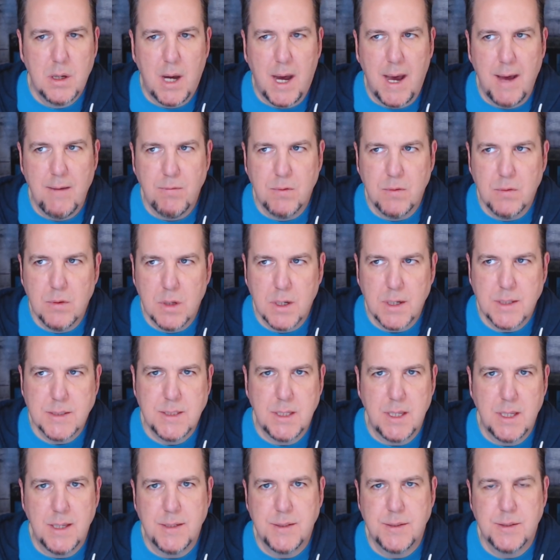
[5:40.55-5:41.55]
I've looked
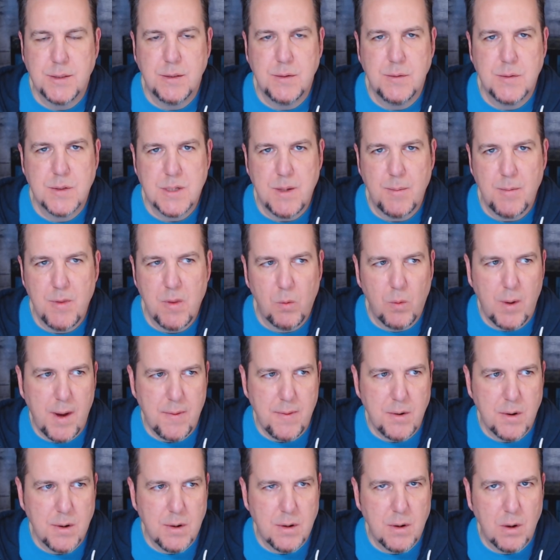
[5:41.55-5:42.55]
into some of the
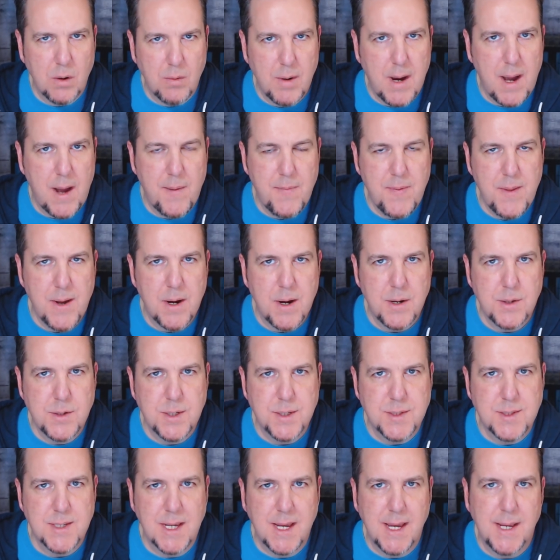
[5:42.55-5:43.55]
weather around there
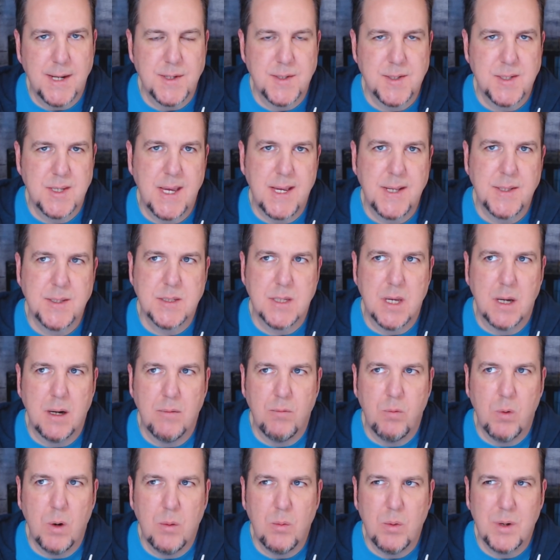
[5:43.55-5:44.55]
just to get a sense
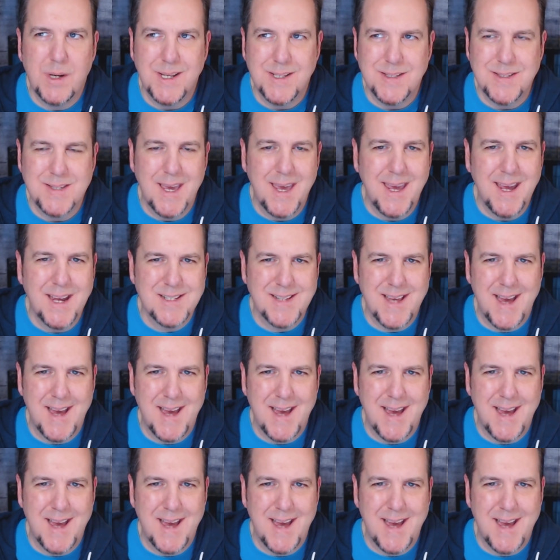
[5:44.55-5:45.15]
of what would it take